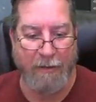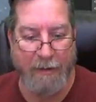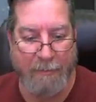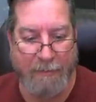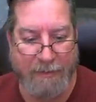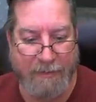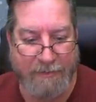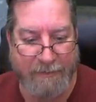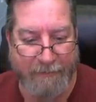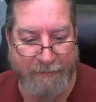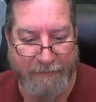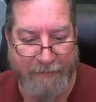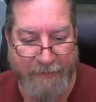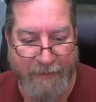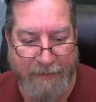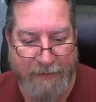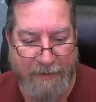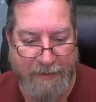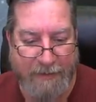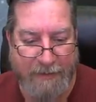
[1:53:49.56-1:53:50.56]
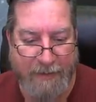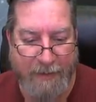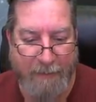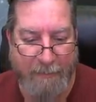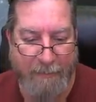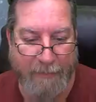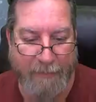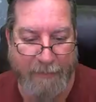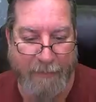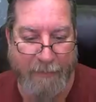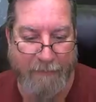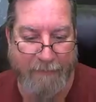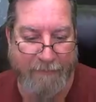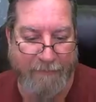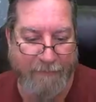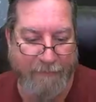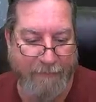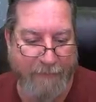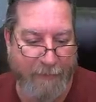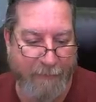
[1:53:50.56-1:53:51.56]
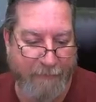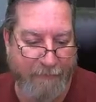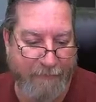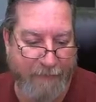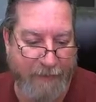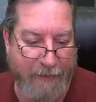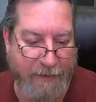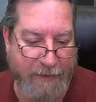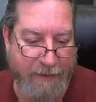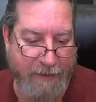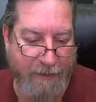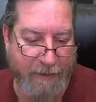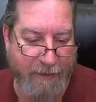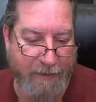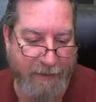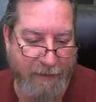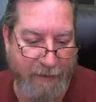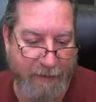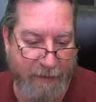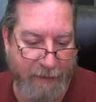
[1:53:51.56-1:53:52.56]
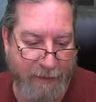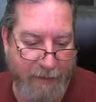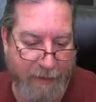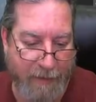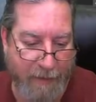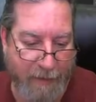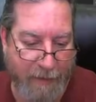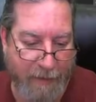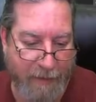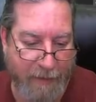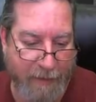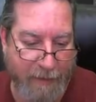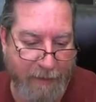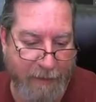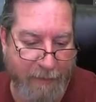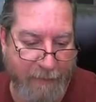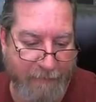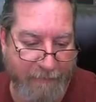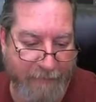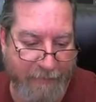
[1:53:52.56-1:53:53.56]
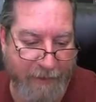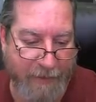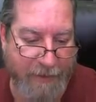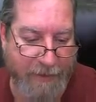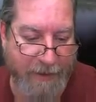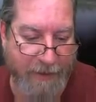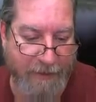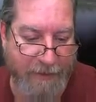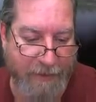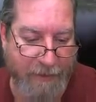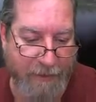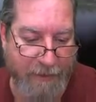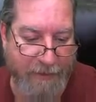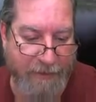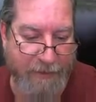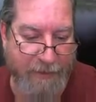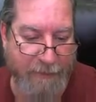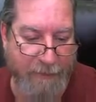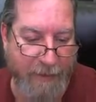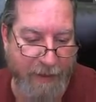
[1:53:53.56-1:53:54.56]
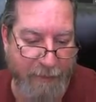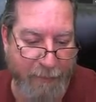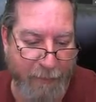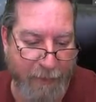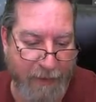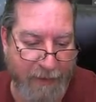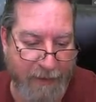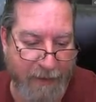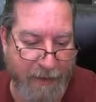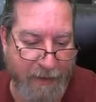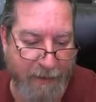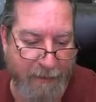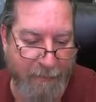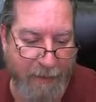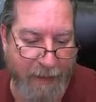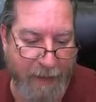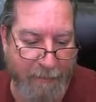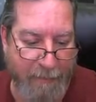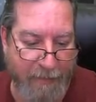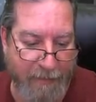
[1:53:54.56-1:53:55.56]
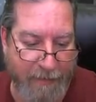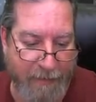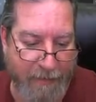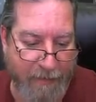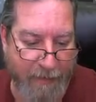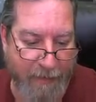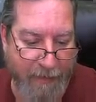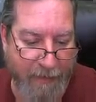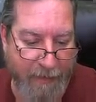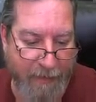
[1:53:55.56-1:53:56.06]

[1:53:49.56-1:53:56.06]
I'm just going to finish this up. I'm going to finish it. Going to finish it. So this is my redone mammoth.